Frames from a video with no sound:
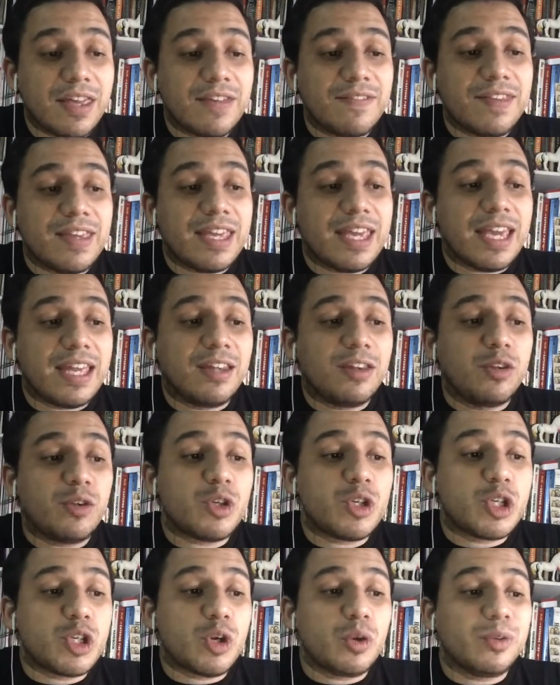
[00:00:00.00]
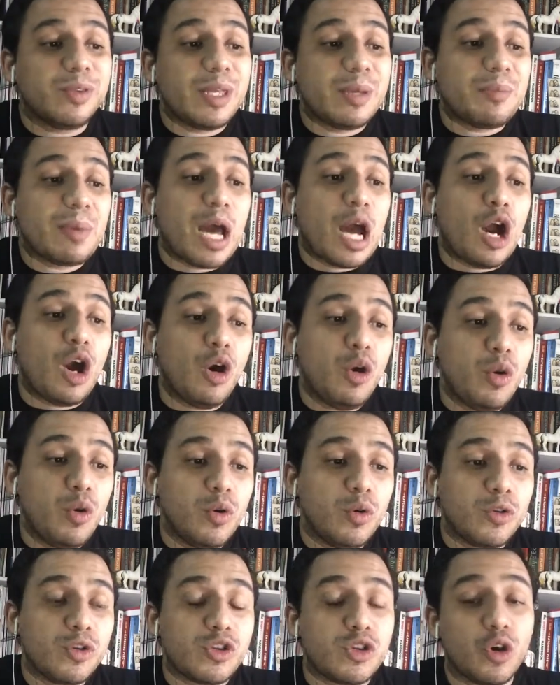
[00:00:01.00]
began to show the
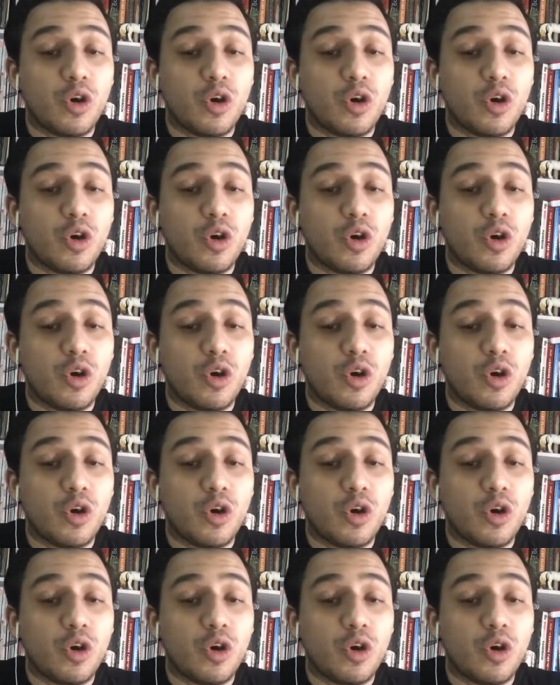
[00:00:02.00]
mahouts